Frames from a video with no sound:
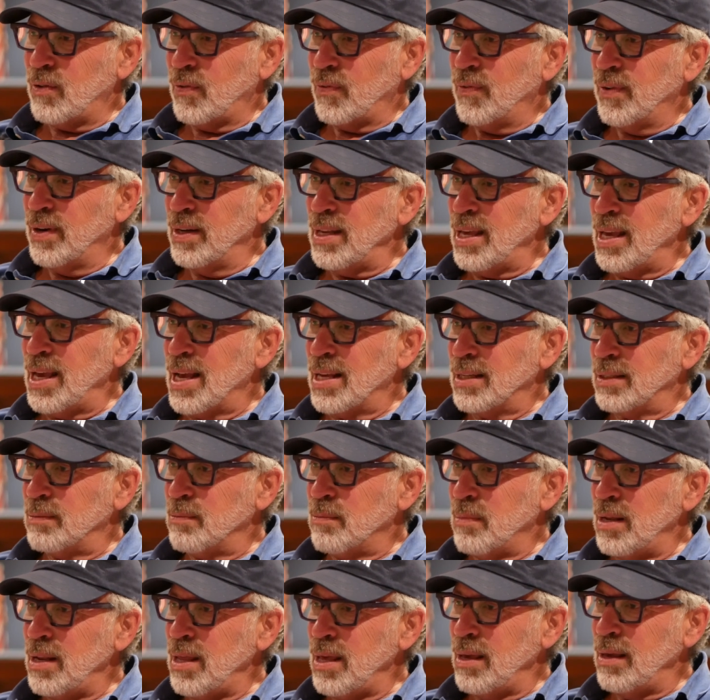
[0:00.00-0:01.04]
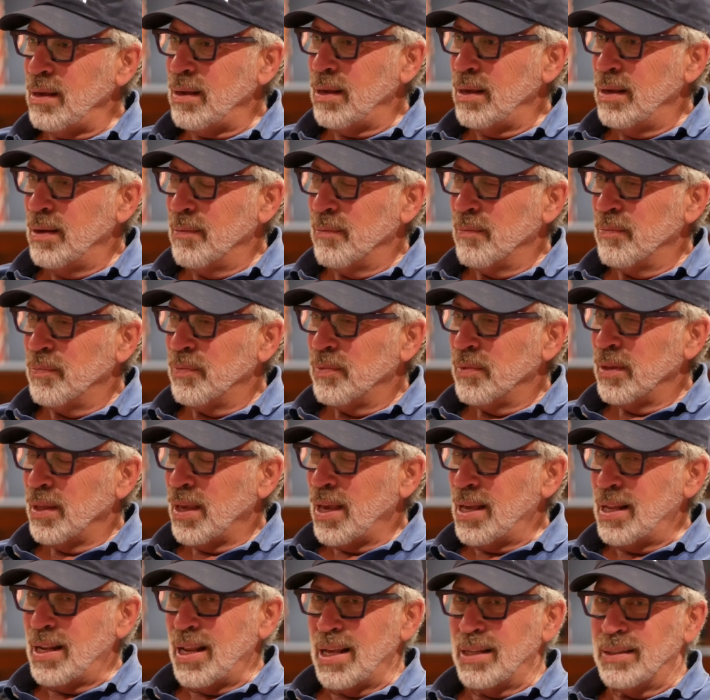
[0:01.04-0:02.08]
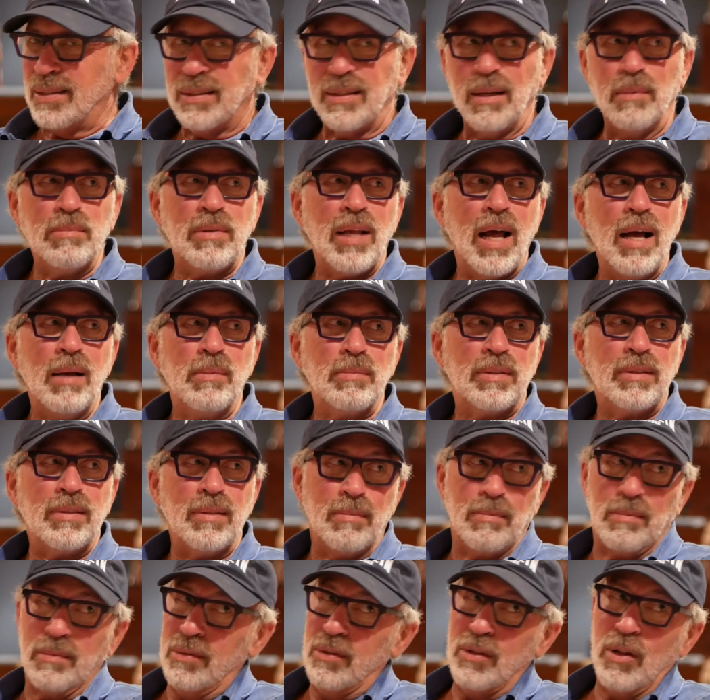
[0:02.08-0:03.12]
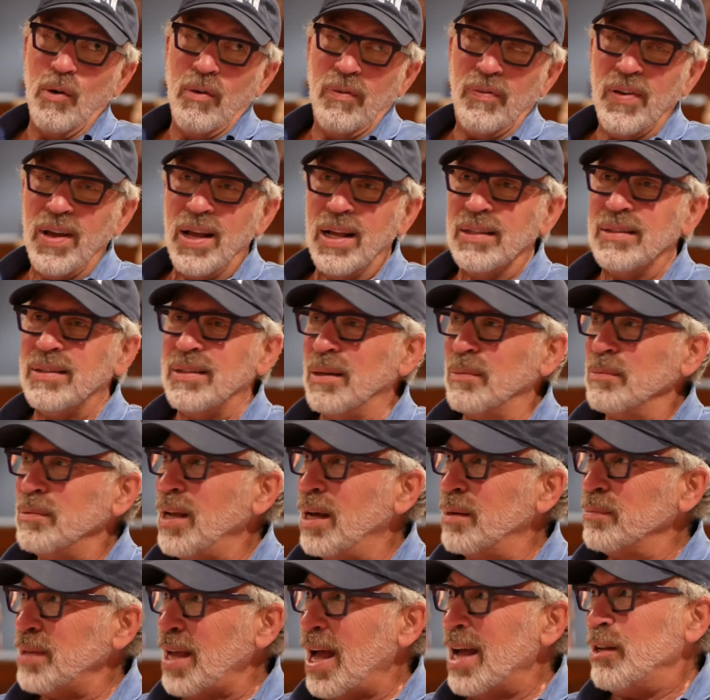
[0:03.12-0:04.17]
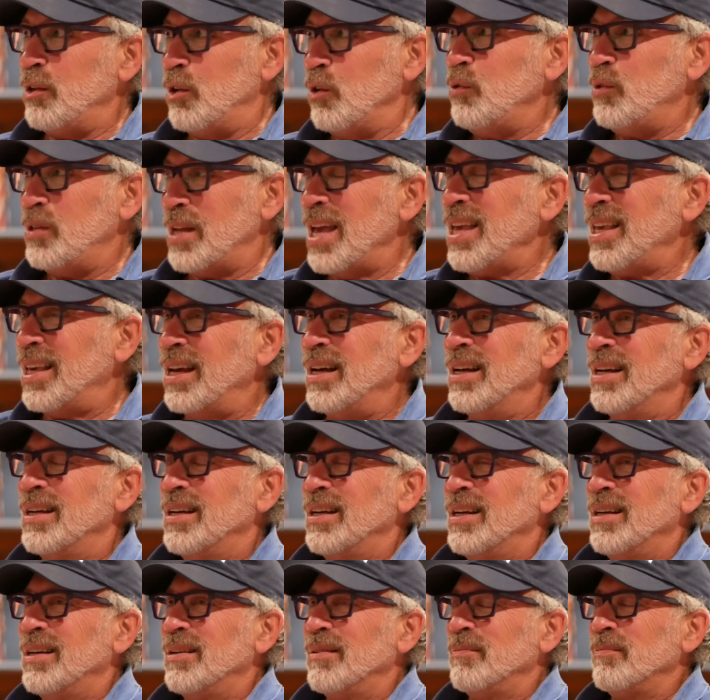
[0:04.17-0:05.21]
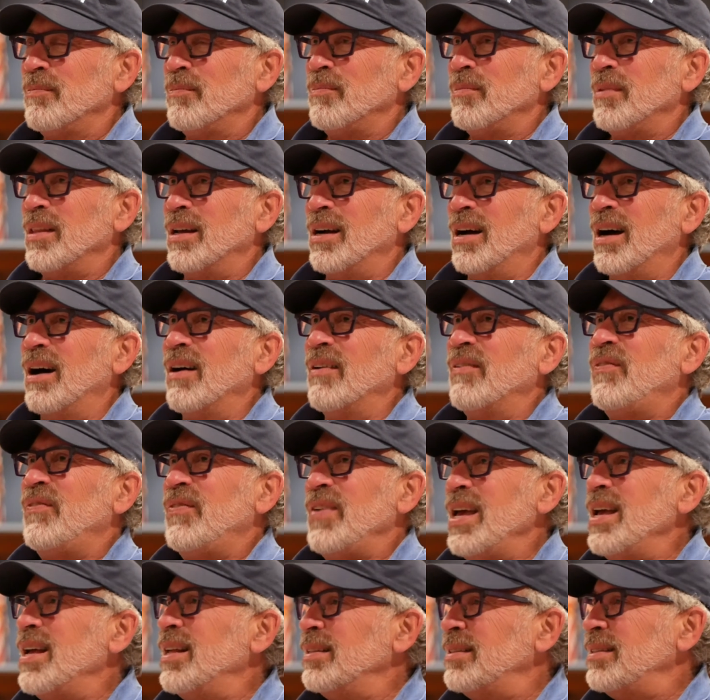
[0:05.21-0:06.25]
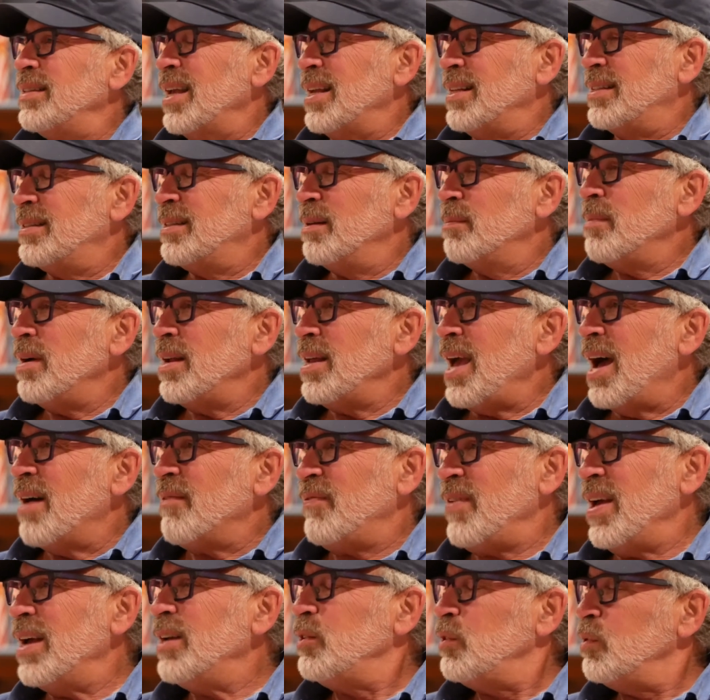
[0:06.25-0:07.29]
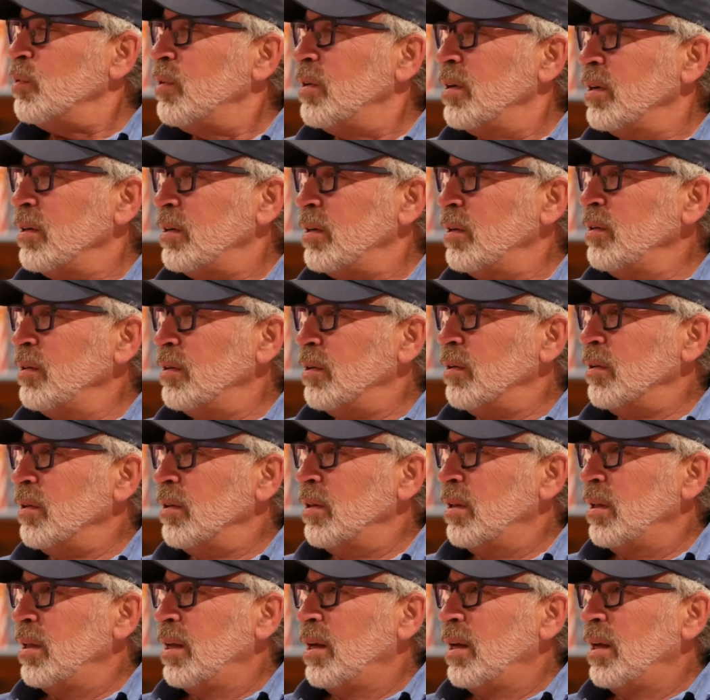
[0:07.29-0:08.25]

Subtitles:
funny, as many, and sometimes, no offense, sometimes I do take offense at somebody, I found you on Google.